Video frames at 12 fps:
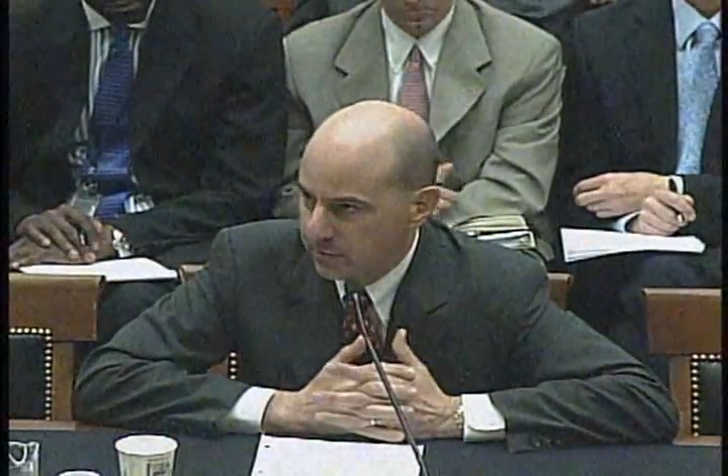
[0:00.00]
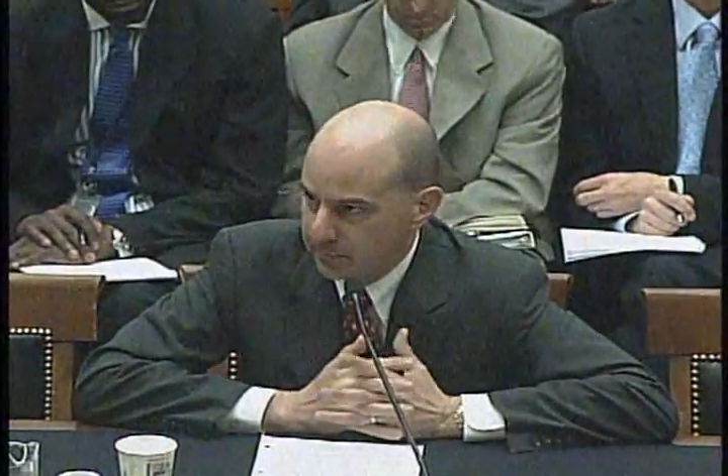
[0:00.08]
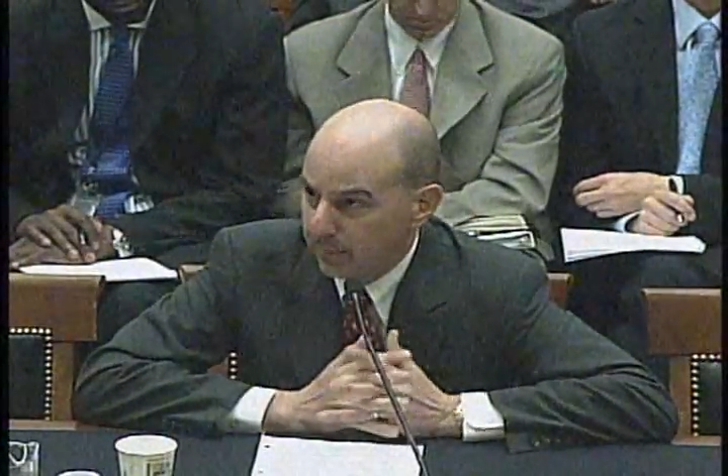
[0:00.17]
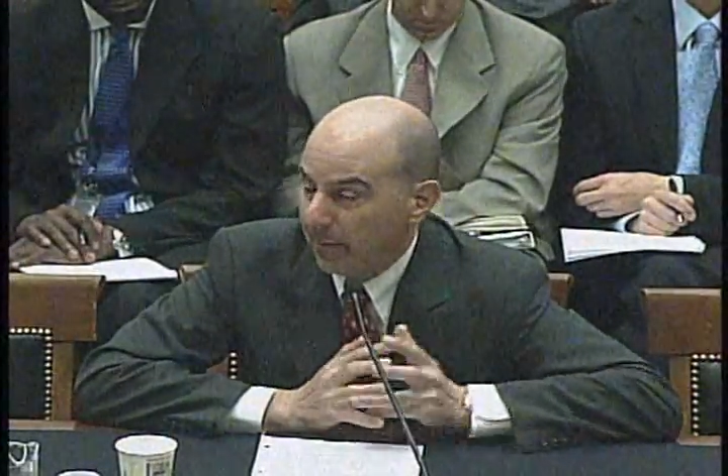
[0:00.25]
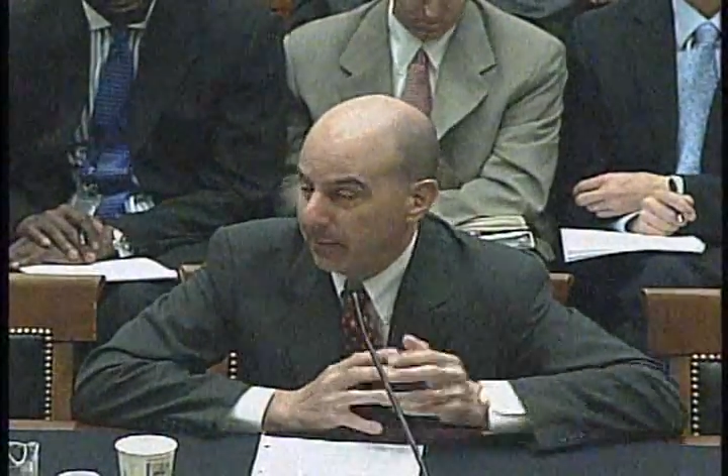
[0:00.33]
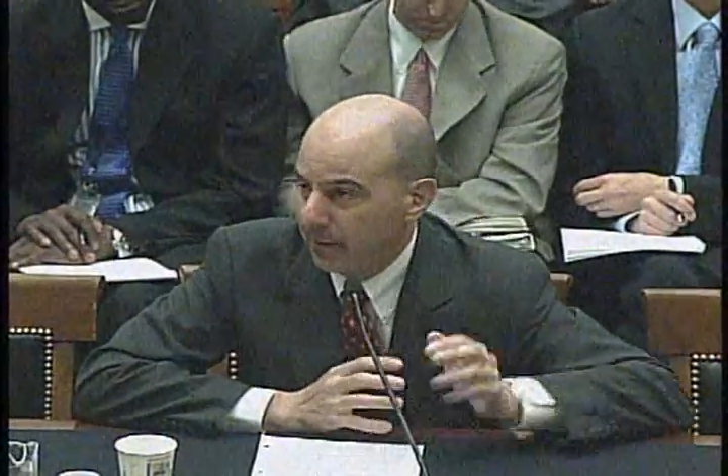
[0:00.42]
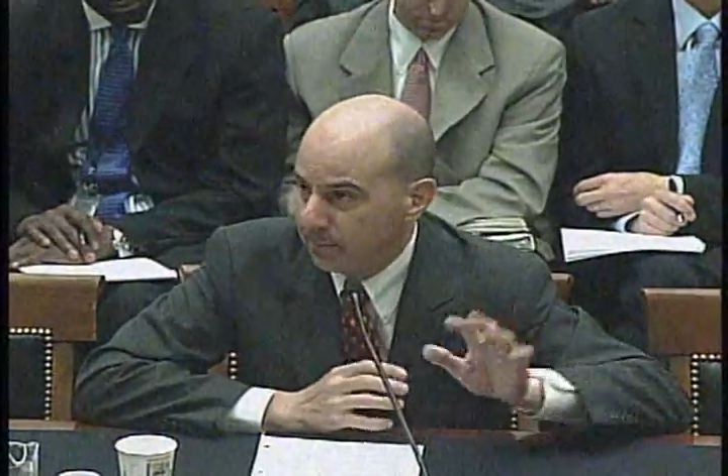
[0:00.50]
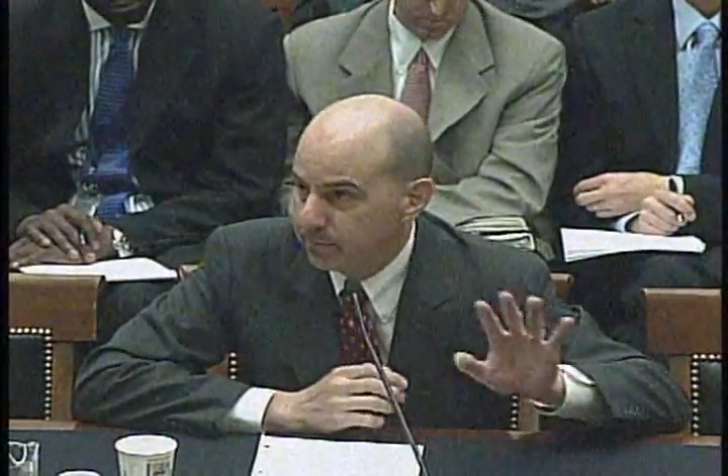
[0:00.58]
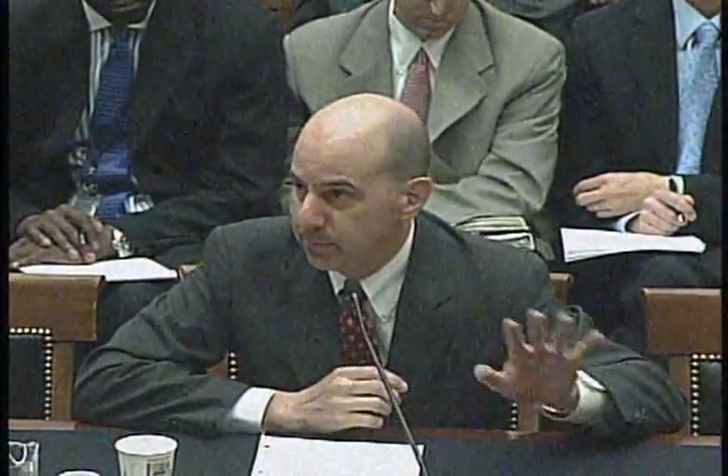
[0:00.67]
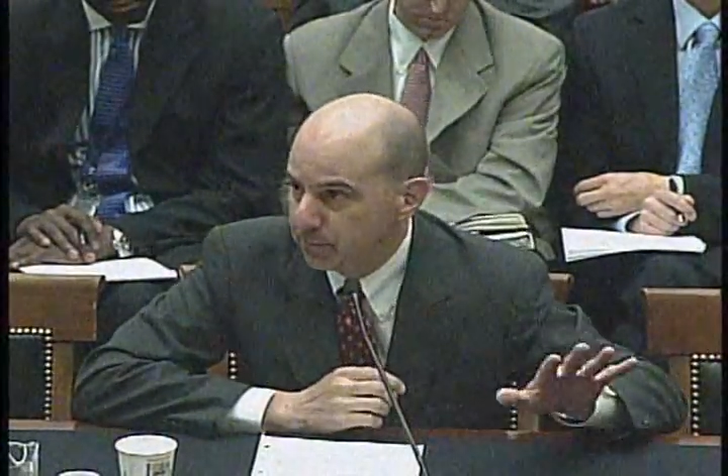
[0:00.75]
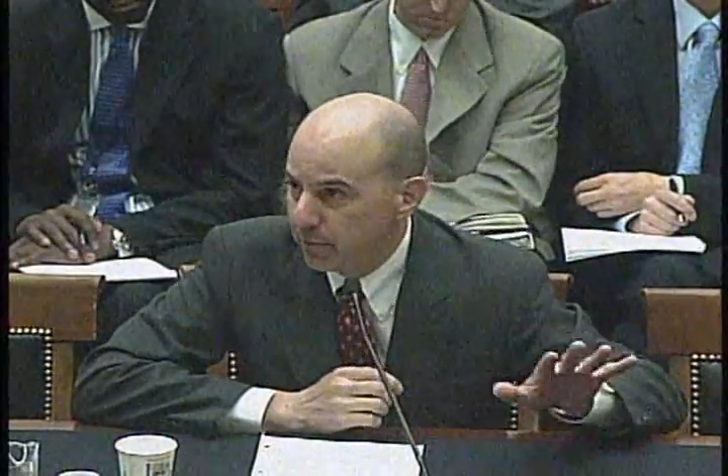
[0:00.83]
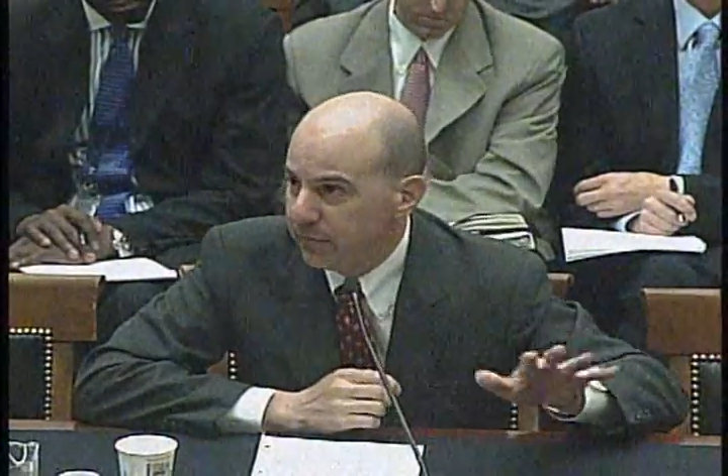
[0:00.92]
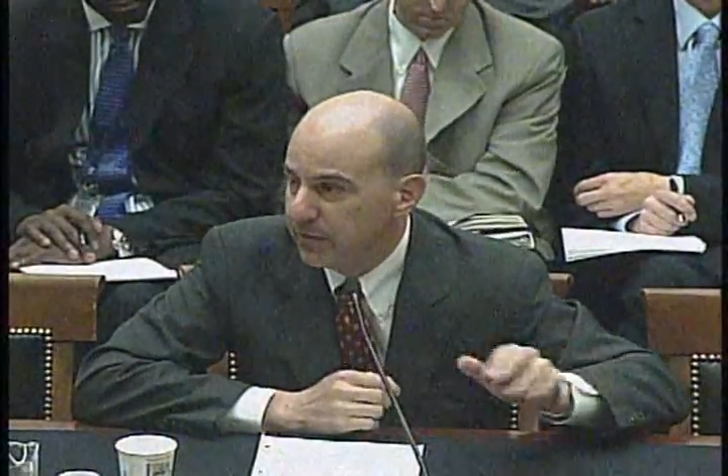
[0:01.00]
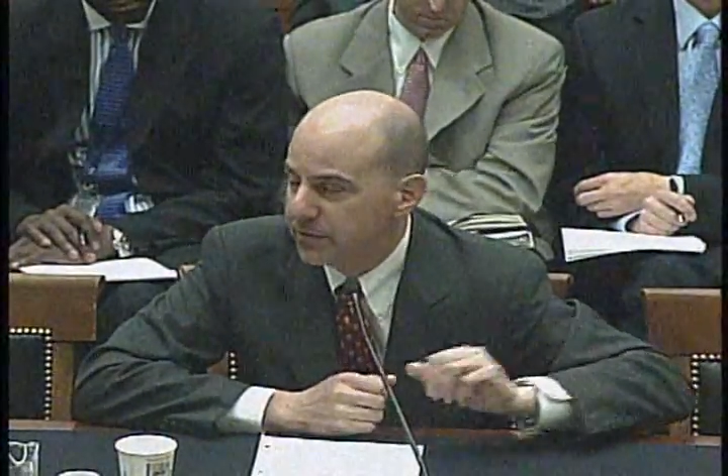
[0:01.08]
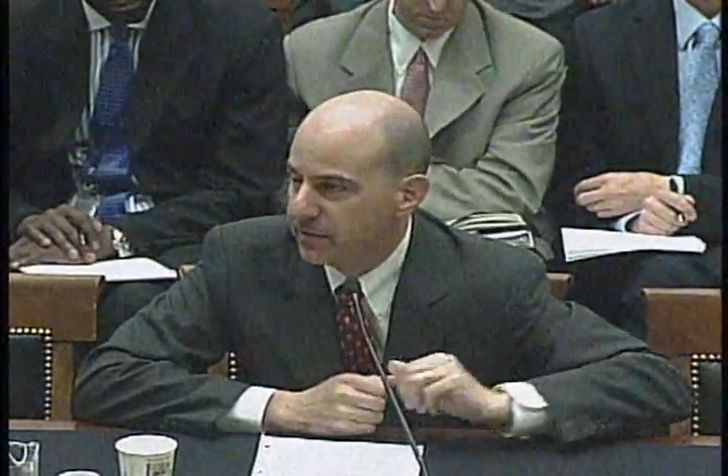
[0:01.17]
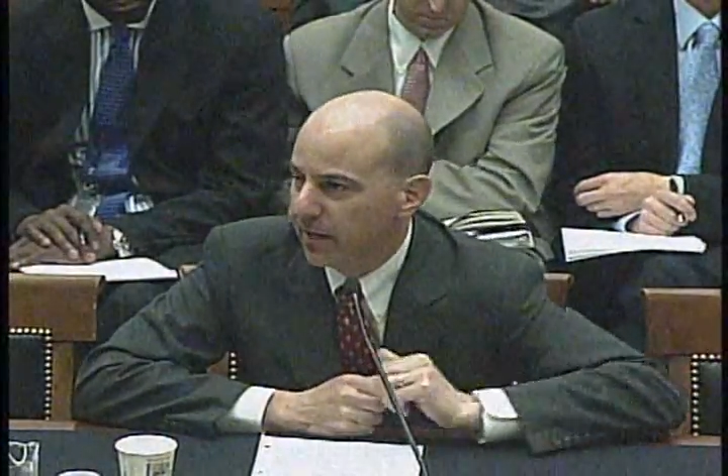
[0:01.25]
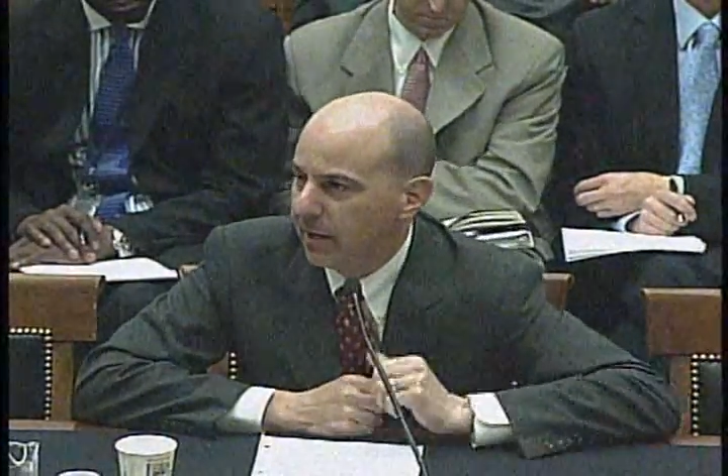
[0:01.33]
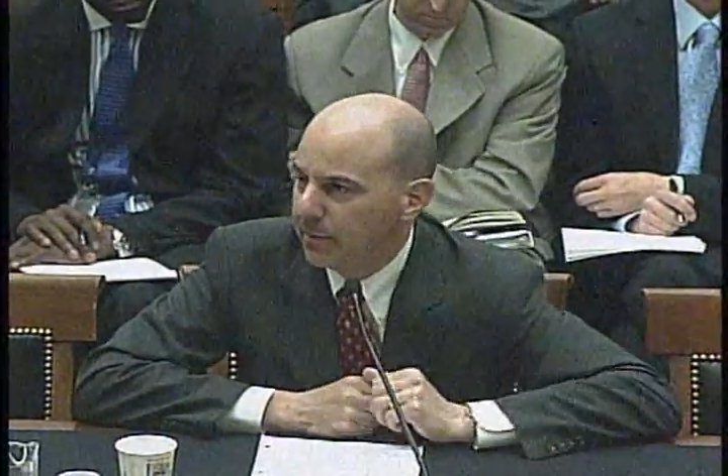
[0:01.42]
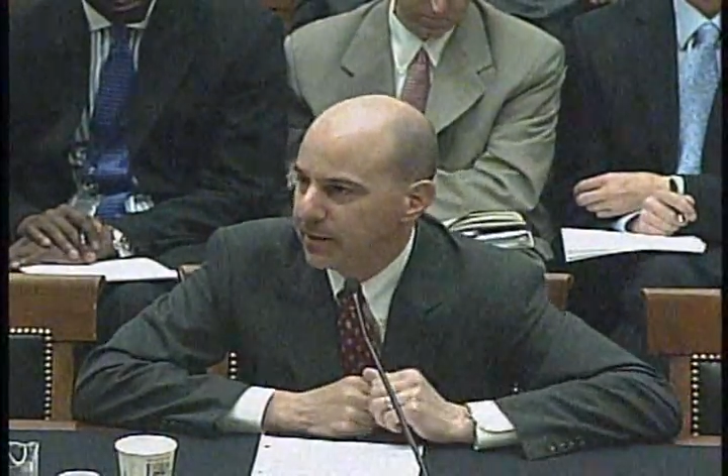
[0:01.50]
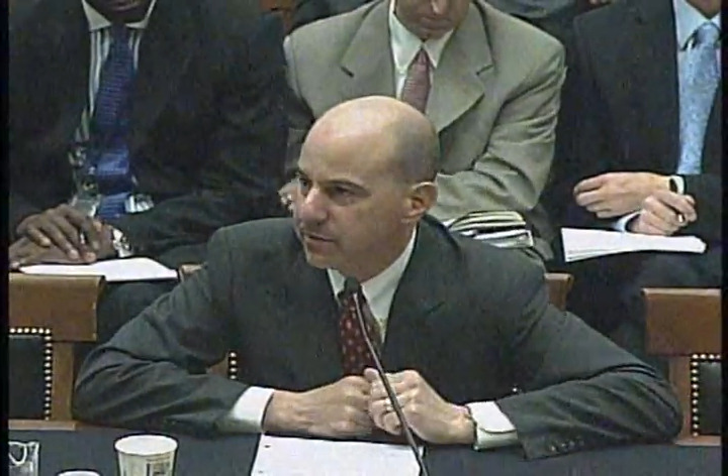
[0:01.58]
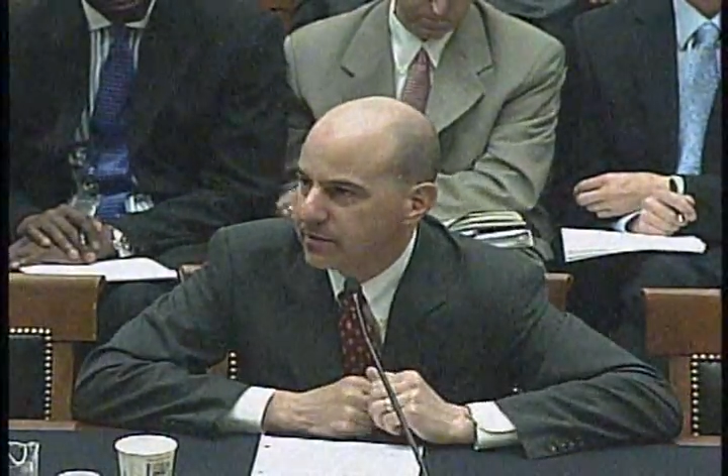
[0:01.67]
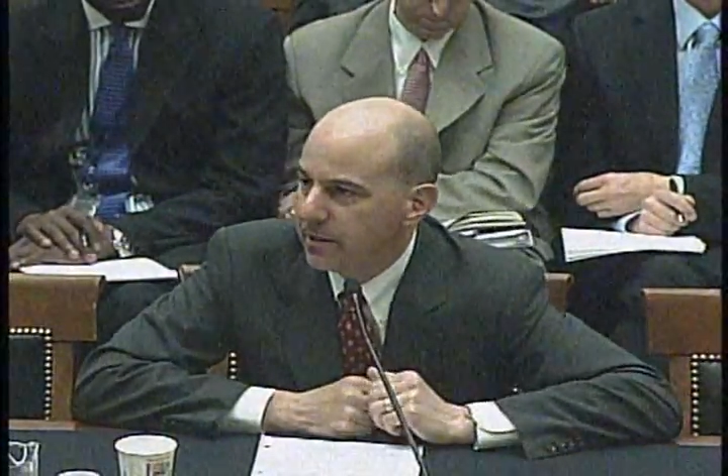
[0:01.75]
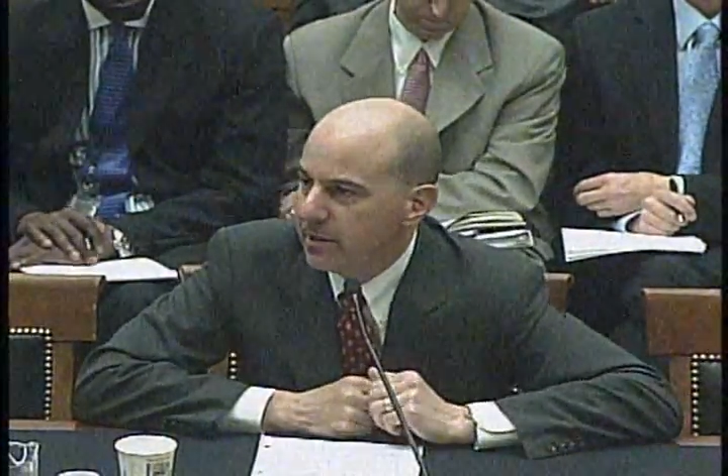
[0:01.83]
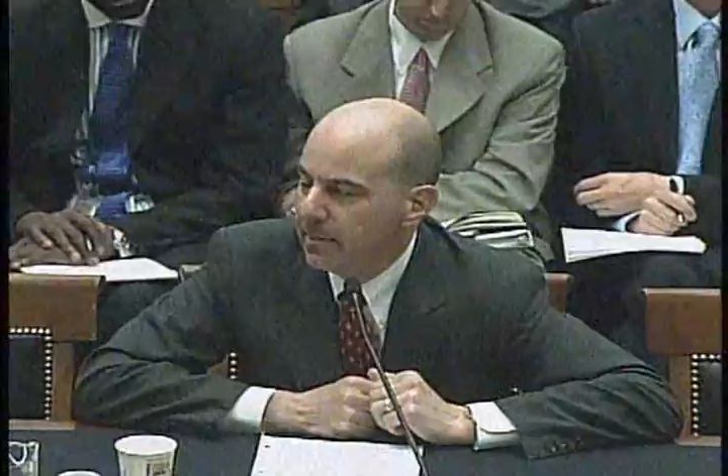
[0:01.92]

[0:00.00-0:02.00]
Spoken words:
despite my previous comments,